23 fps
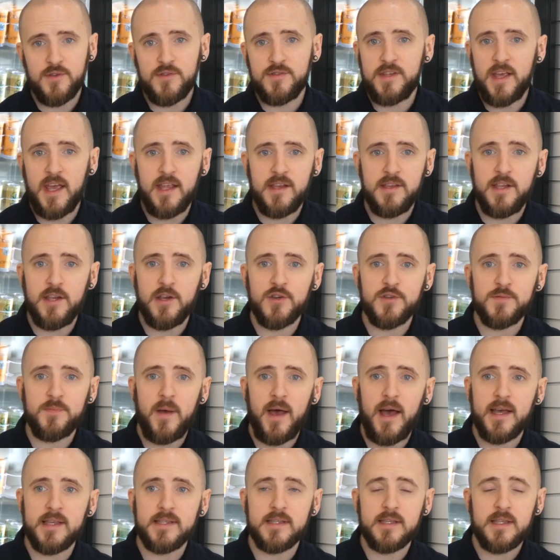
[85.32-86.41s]
good 10 years
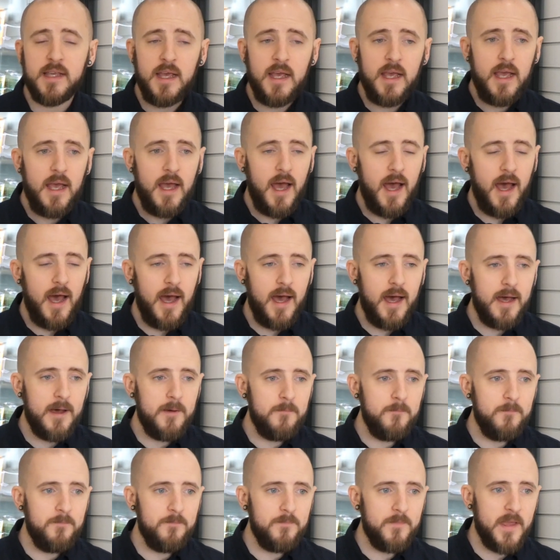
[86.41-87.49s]
passed.
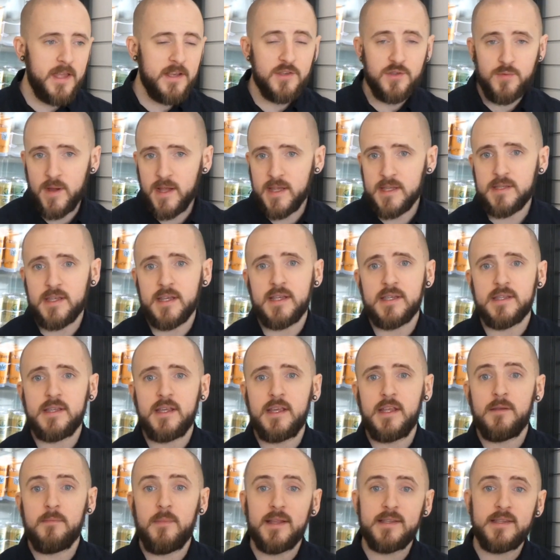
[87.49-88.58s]
In
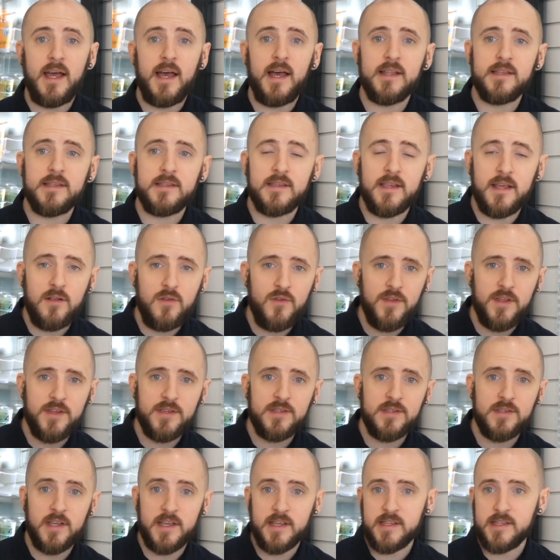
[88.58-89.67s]
2016, my dad's
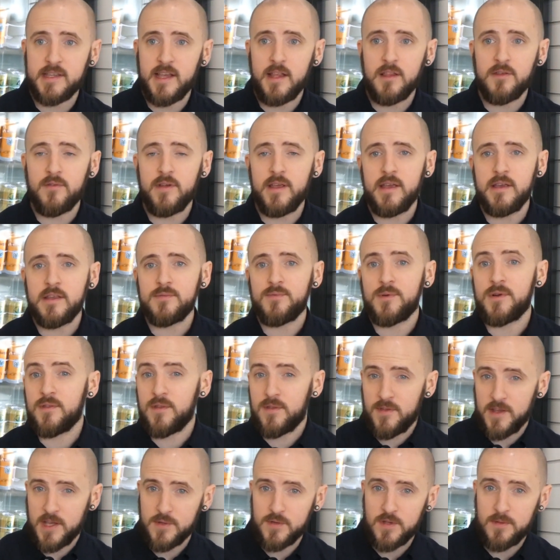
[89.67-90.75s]
illness accelerated. One of the
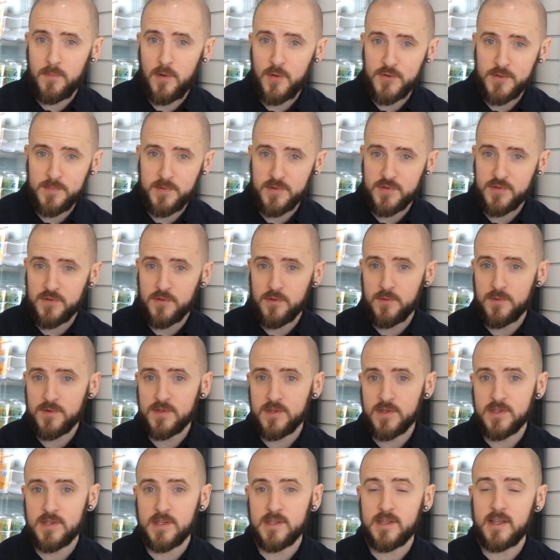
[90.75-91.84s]
things with multiple
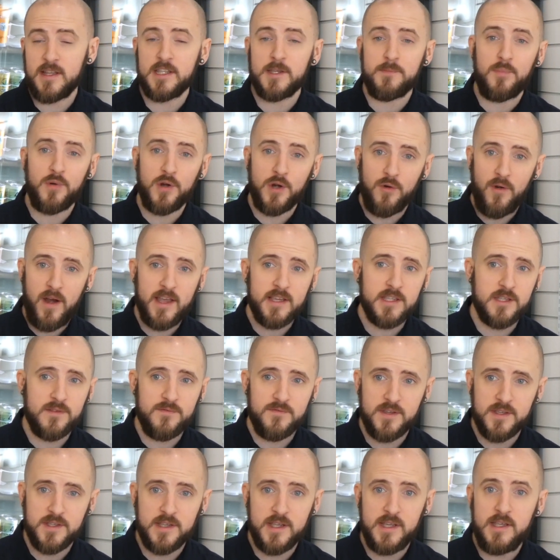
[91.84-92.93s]
sclerosis is that it's a progressive
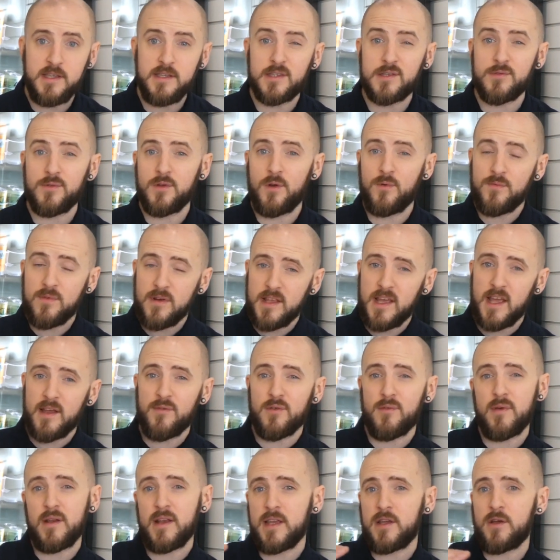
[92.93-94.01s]
disease, so it only ever
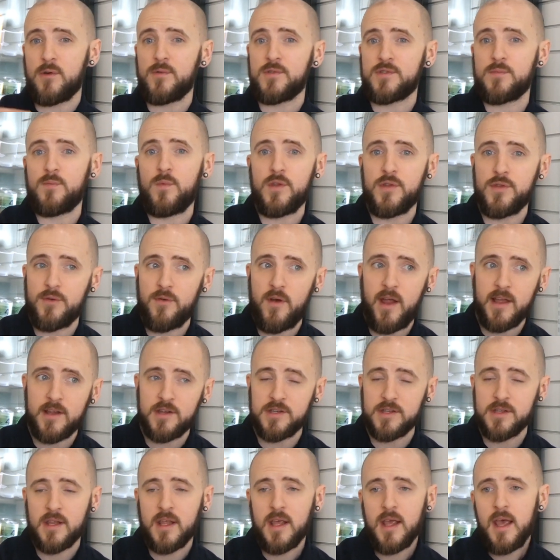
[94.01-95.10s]
really goes in one
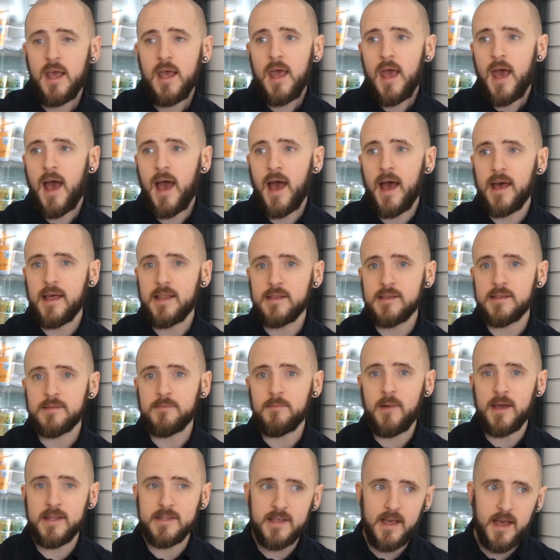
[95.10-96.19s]
direction. And
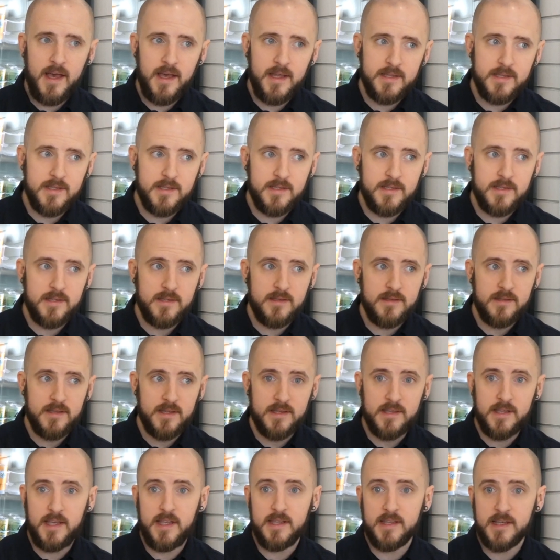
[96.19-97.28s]
my dad's
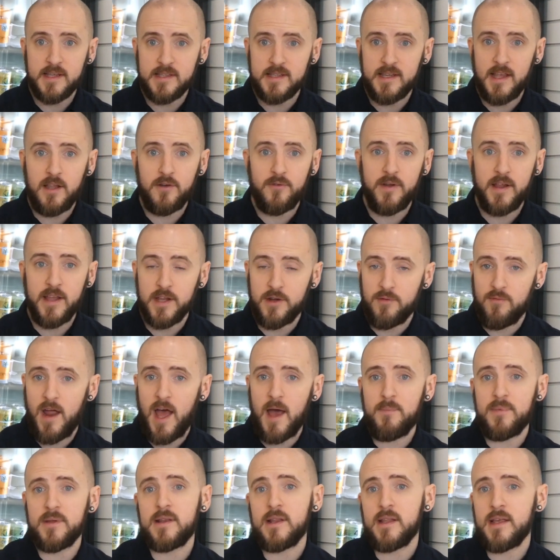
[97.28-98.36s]
disease accelerated
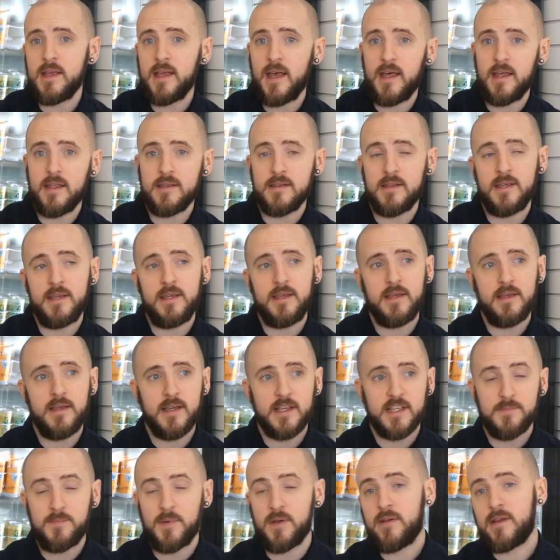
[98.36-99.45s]
rapidly, and he
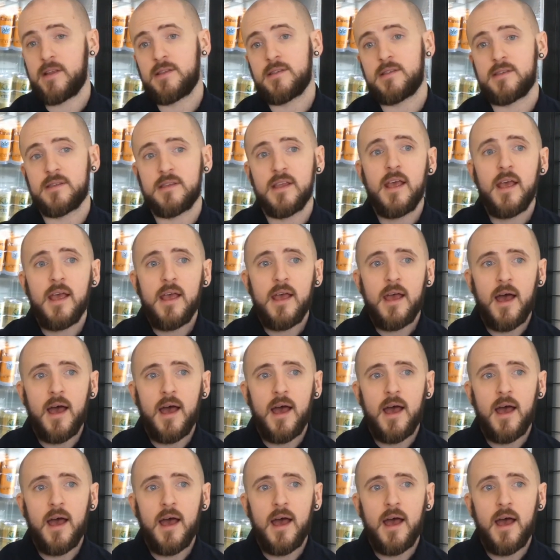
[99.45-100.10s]
experienced